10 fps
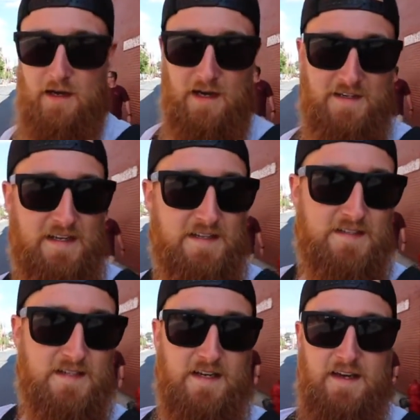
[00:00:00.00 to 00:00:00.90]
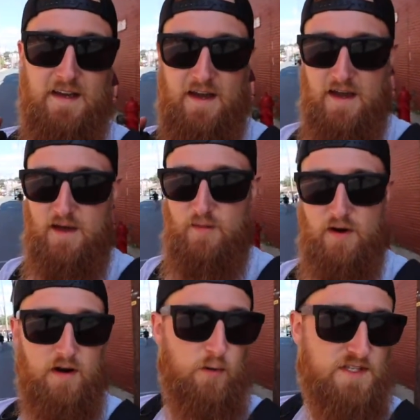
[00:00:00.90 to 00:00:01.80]
I did see a
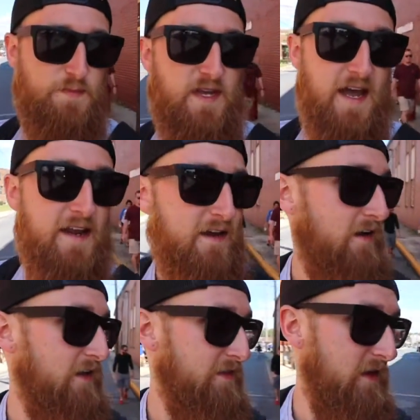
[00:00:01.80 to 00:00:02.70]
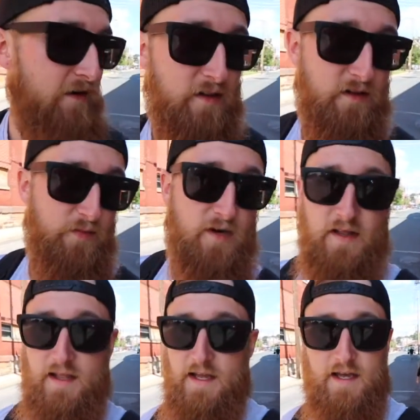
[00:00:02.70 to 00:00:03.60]
hamburger with spaghetti on it though, and it looked
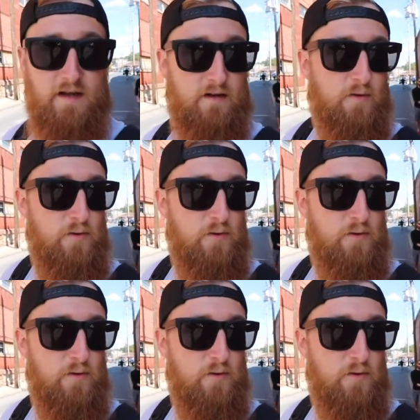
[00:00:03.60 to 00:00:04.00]
pretty lit.